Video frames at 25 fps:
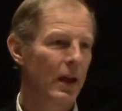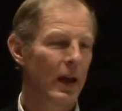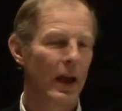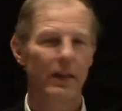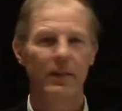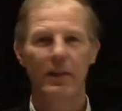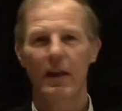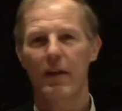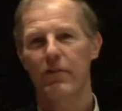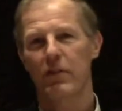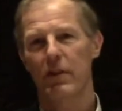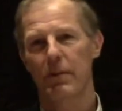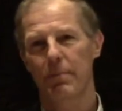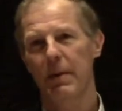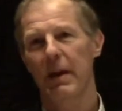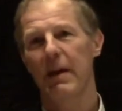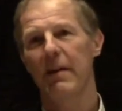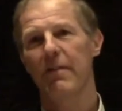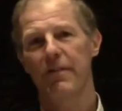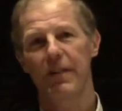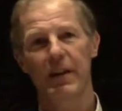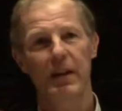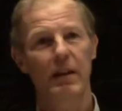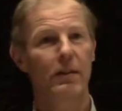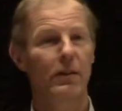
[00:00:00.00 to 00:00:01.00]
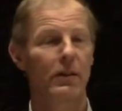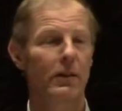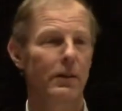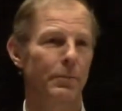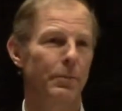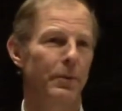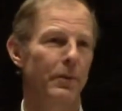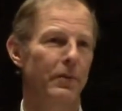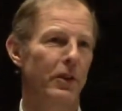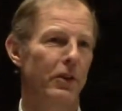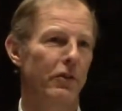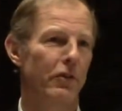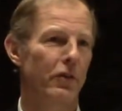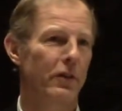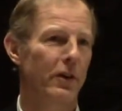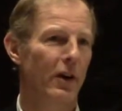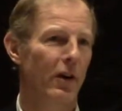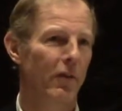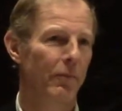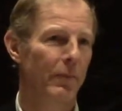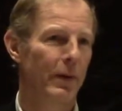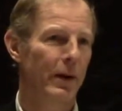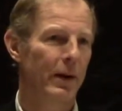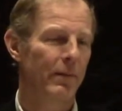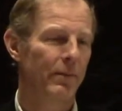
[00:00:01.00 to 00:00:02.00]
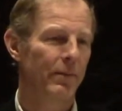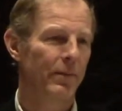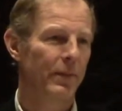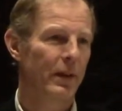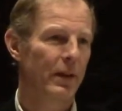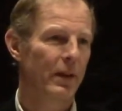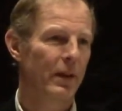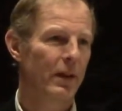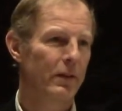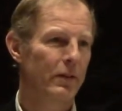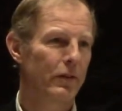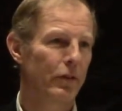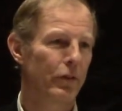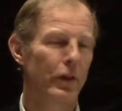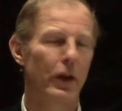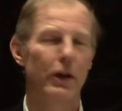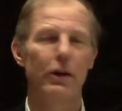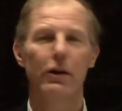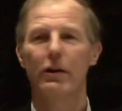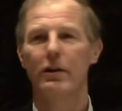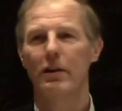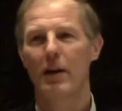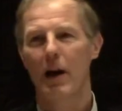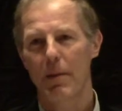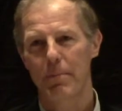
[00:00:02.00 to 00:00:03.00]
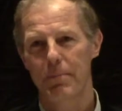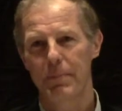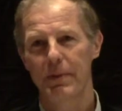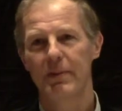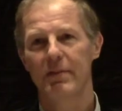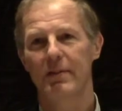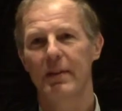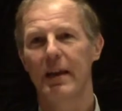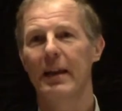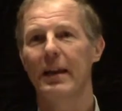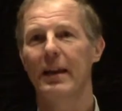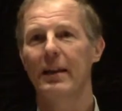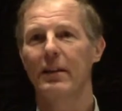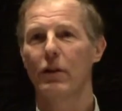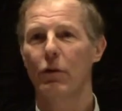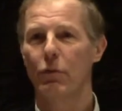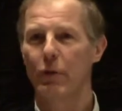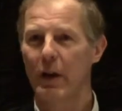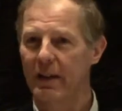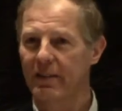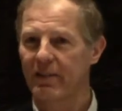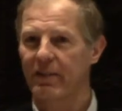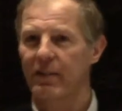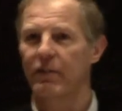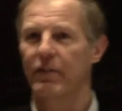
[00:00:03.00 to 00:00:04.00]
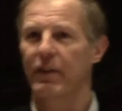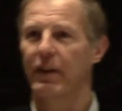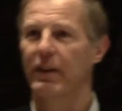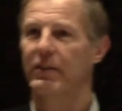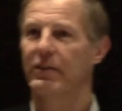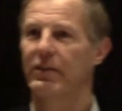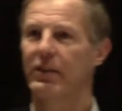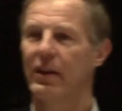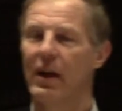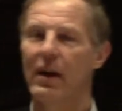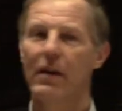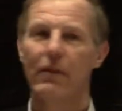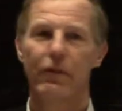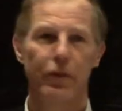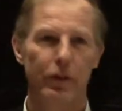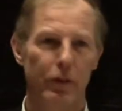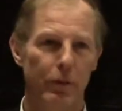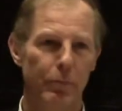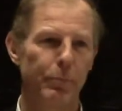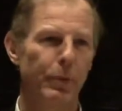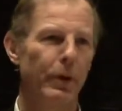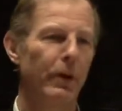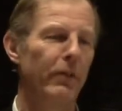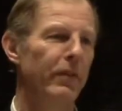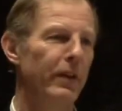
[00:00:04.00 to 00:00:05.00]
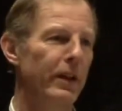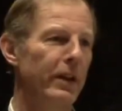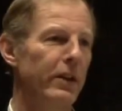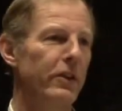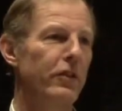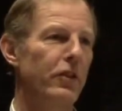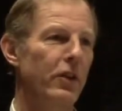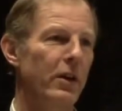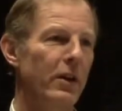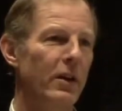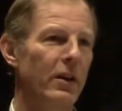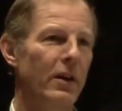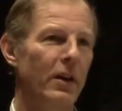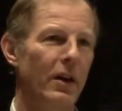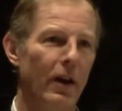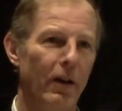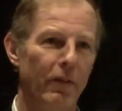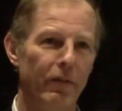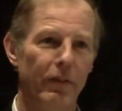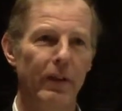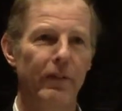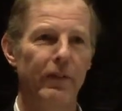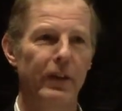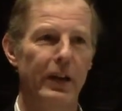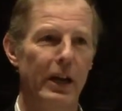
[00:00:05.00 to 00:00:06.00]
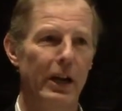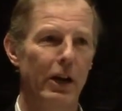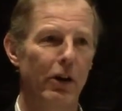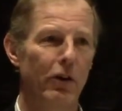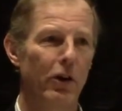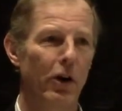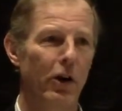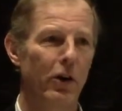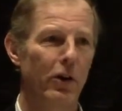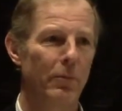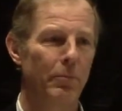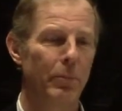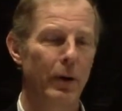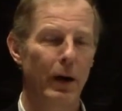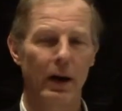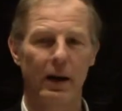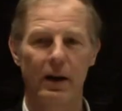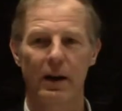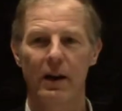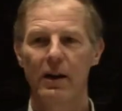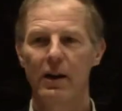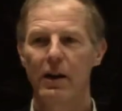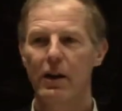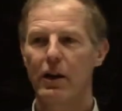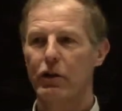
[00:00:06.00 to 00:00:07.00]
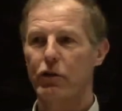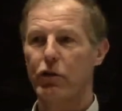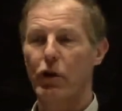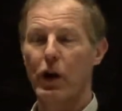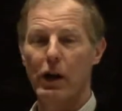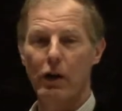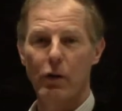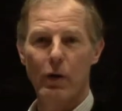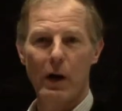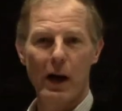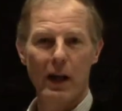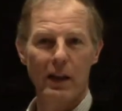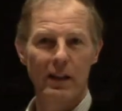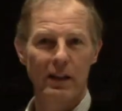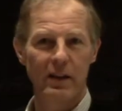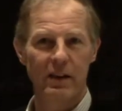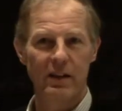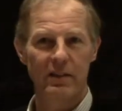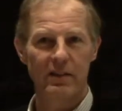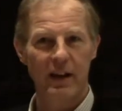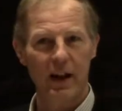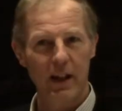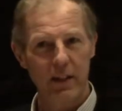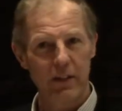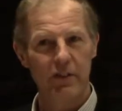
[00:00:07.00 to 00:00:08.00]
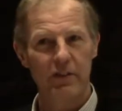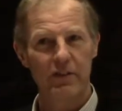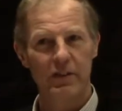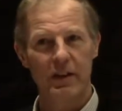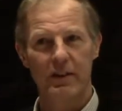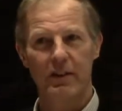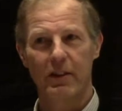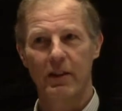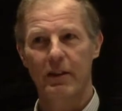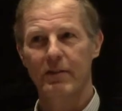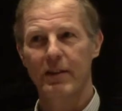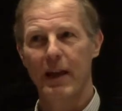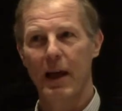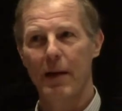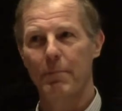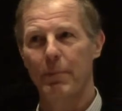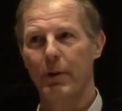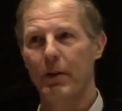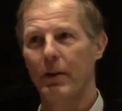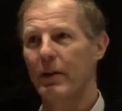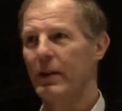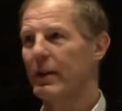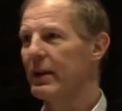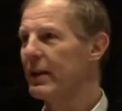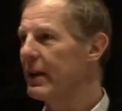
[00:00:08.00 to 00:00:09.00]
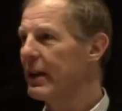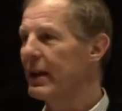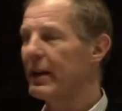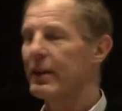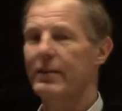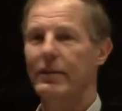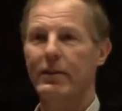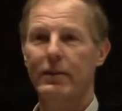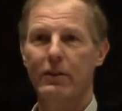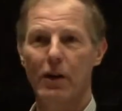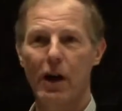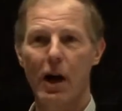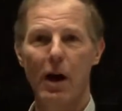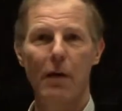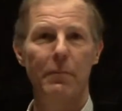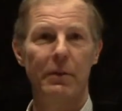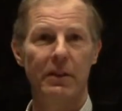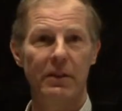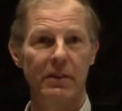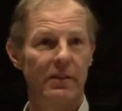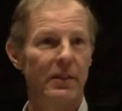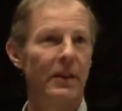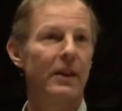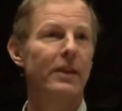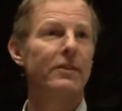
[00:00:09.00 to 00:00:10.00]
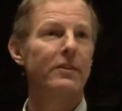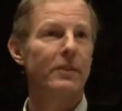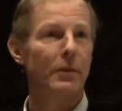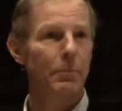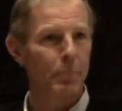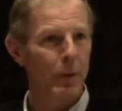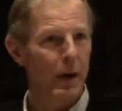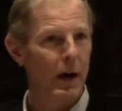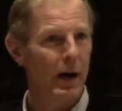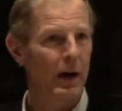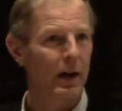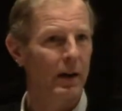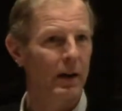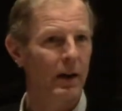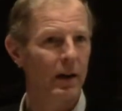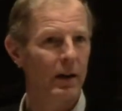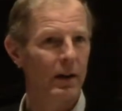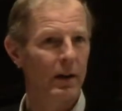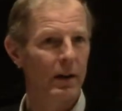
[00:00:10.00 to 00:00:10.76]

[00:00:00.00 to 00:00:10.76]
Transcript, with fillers: And they have to pay a fee to the provincial government. So they are compensating the rest of us for the privilege of living in Algonquin Park. Toronto Island is another such example. It's a commons. It's a park.